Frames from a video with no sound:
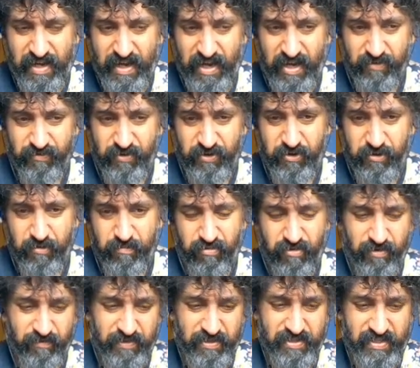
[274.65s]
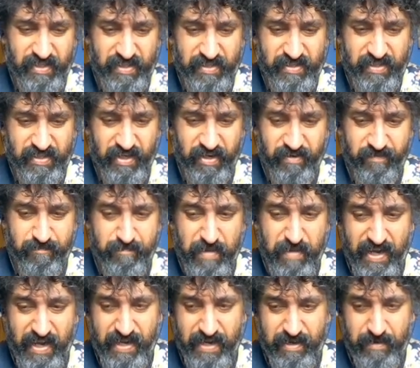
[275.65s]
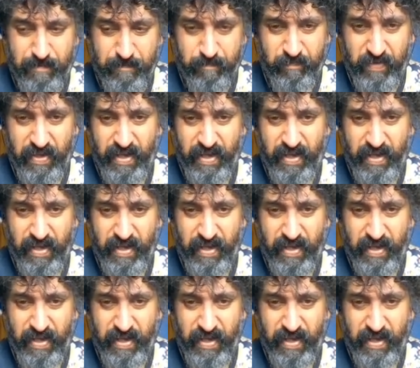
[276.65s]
after a new province is kind of made.